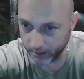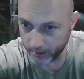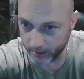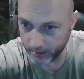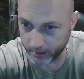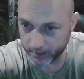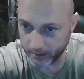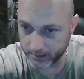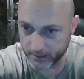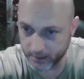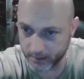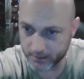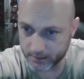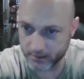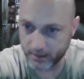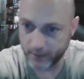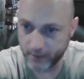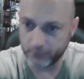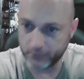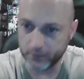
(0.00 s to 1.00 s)
It's
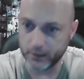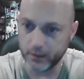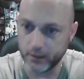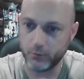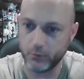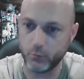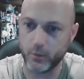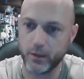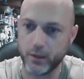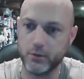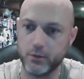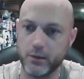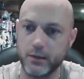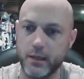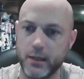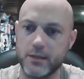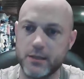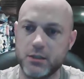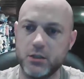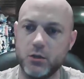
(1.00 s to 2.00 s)
definitely weird
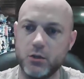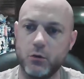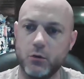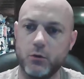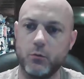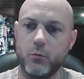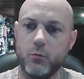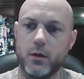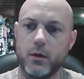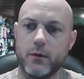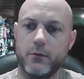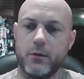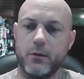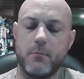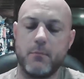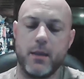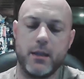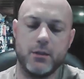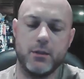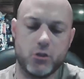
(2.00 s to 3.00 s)
unless you're one of the
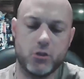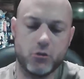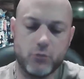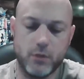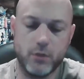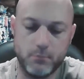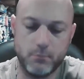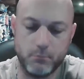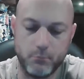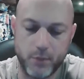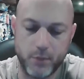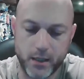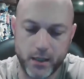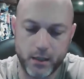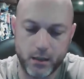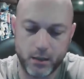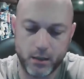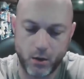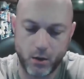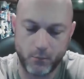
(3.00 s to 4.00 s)
mainstream
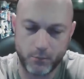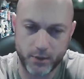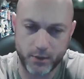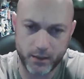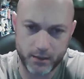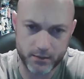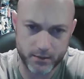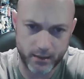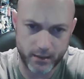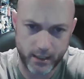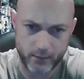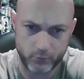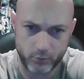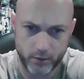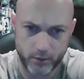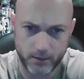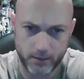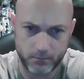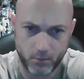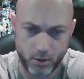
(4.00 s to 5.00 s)
big companies, and I will
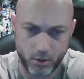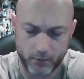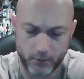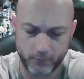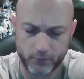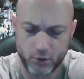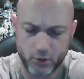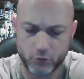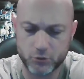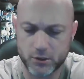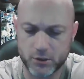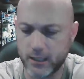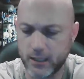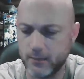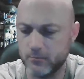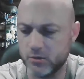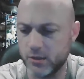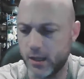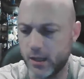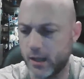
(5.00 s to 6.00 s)
keep all of those
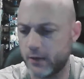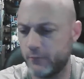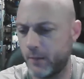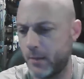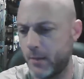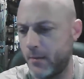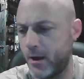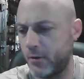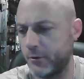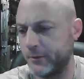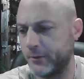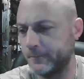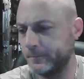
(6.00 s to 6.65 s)
names out of my mouth.